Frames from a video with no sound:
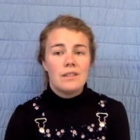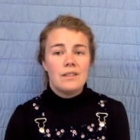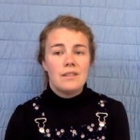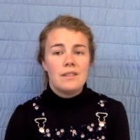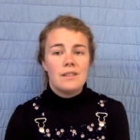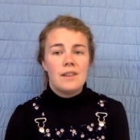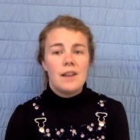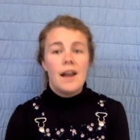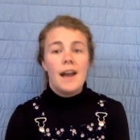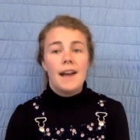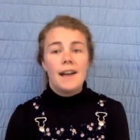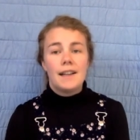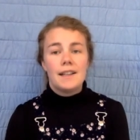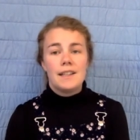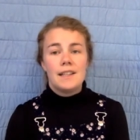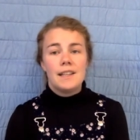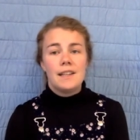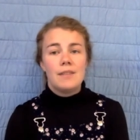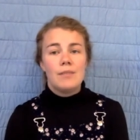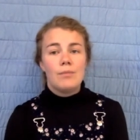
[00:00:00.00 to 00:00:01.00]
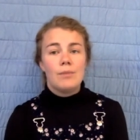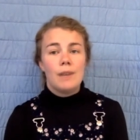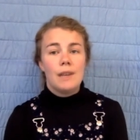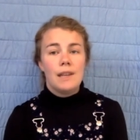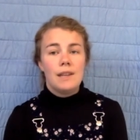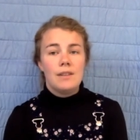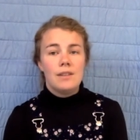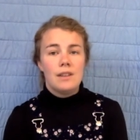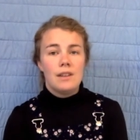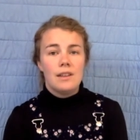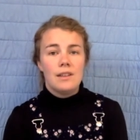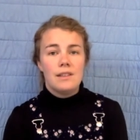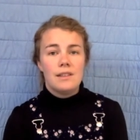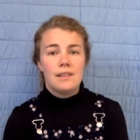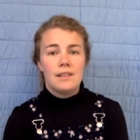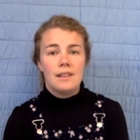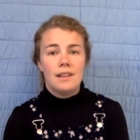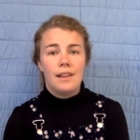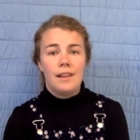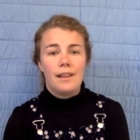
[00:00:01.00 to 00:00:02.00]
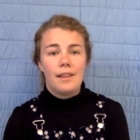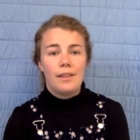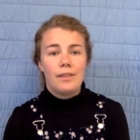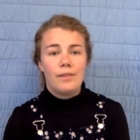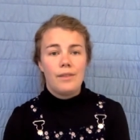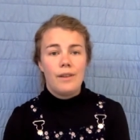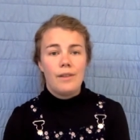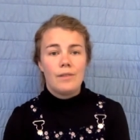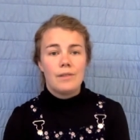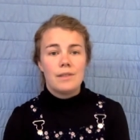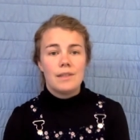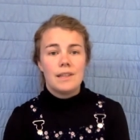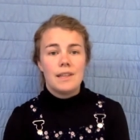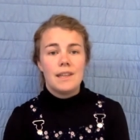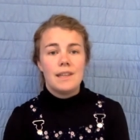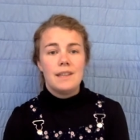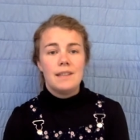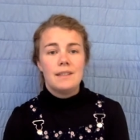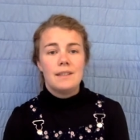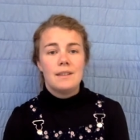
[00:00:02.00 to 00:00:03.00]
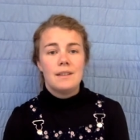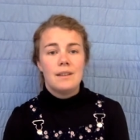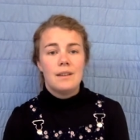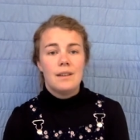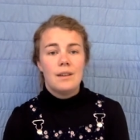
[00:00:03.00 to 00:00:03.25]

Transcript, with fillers: So acting religious, like the Pharisees,